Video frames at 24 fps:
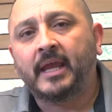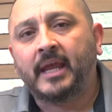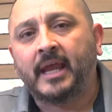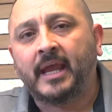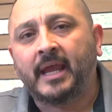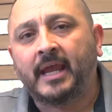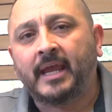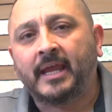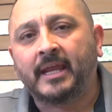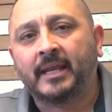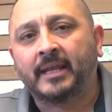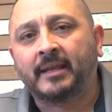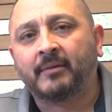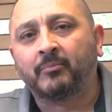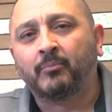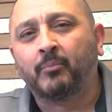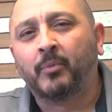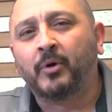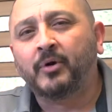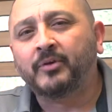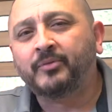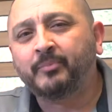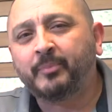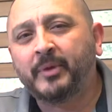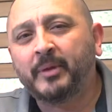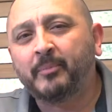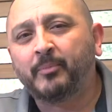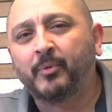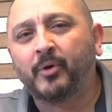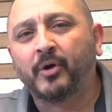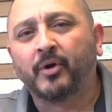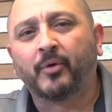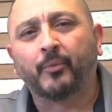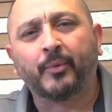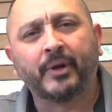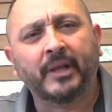And most
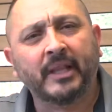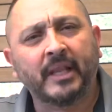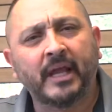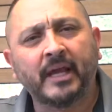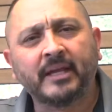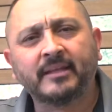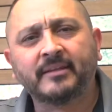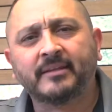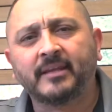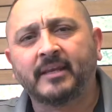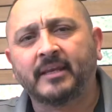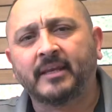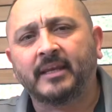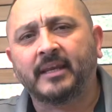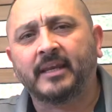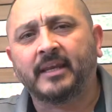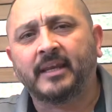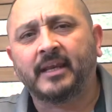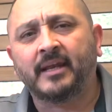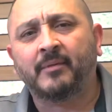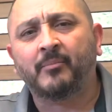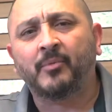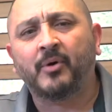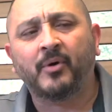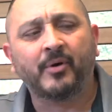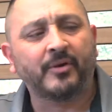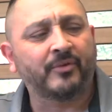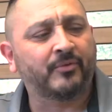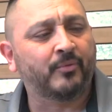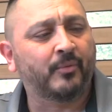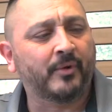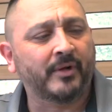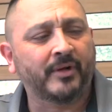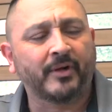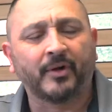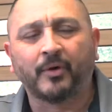people are reluctant, and I'm always
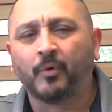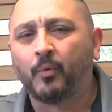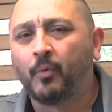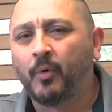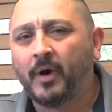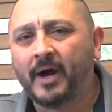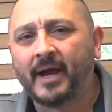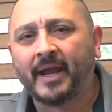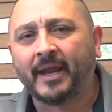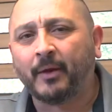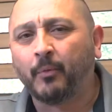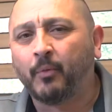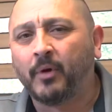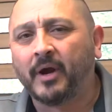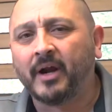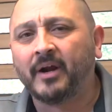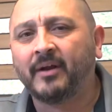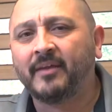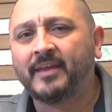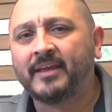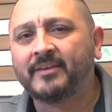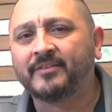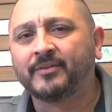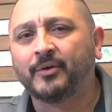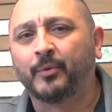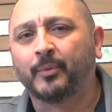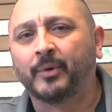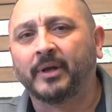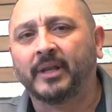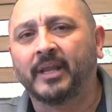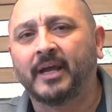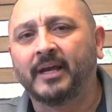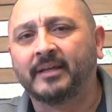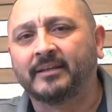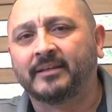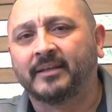wondering why. Why are they so
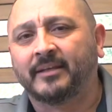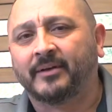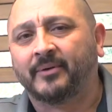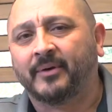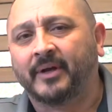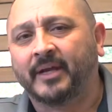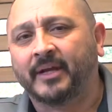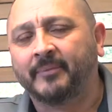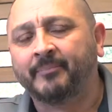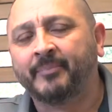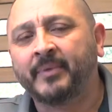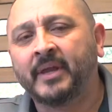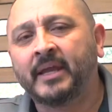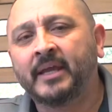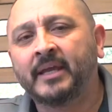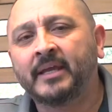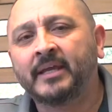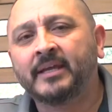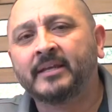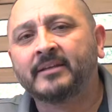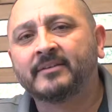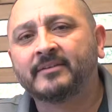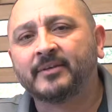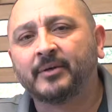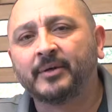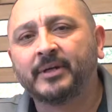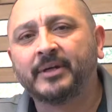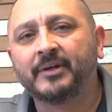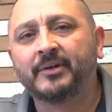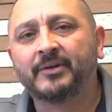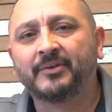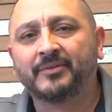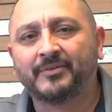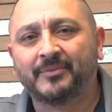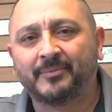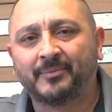reluctant, right? So
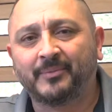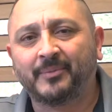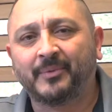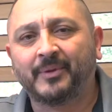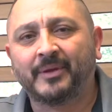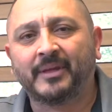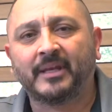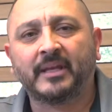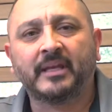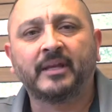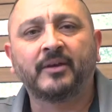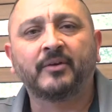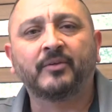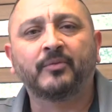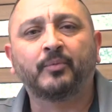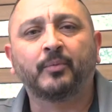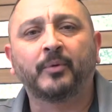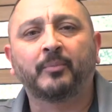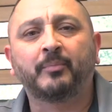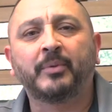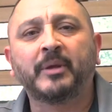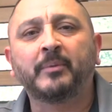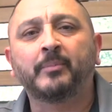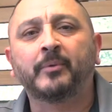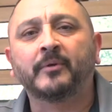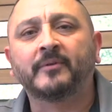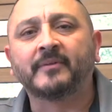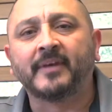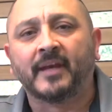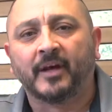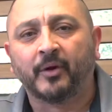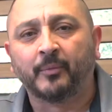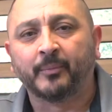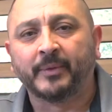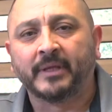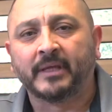here's what people
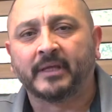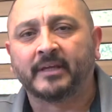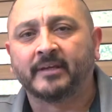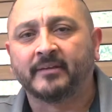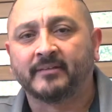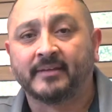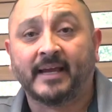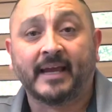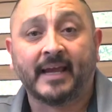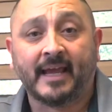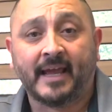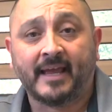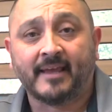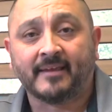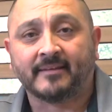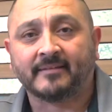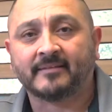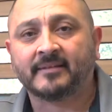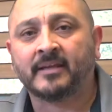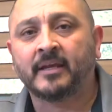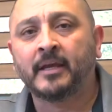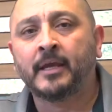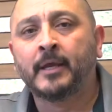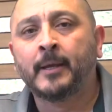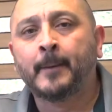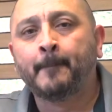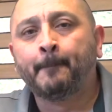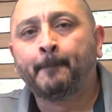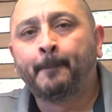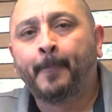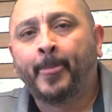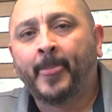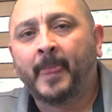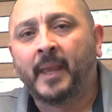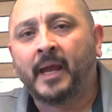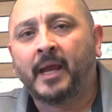tell me, because I ask
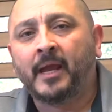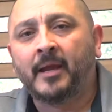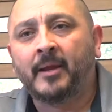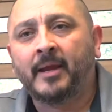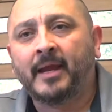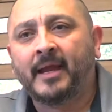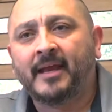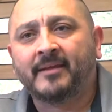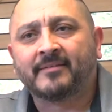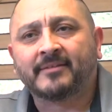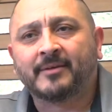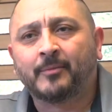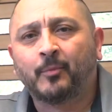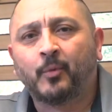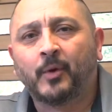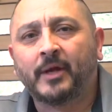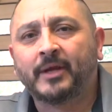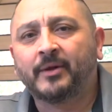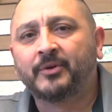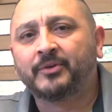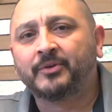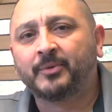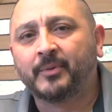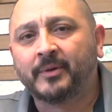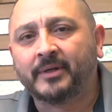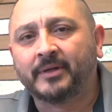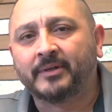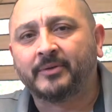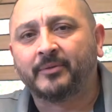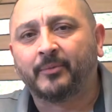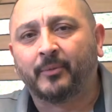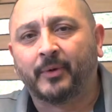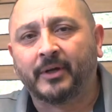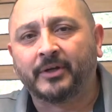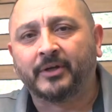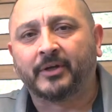them, why don't you want
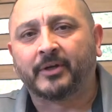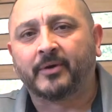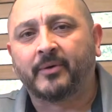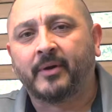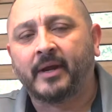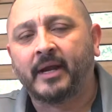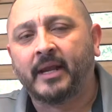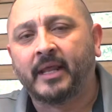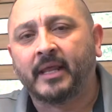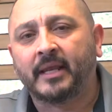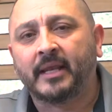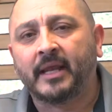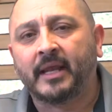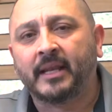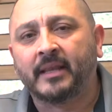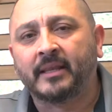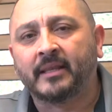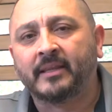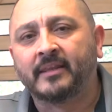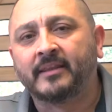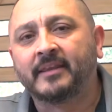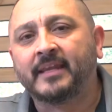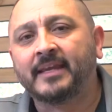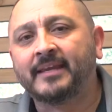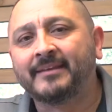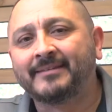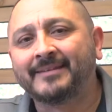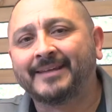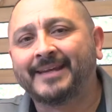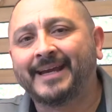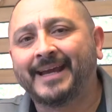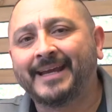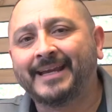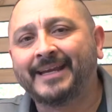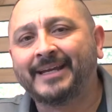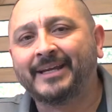to run your credit? And the things
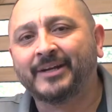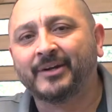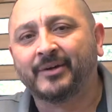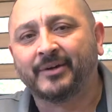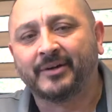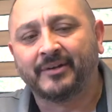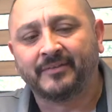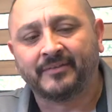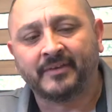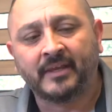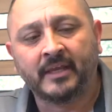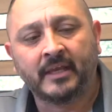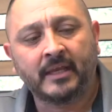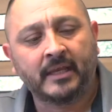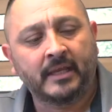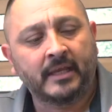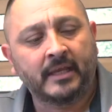that I hear is,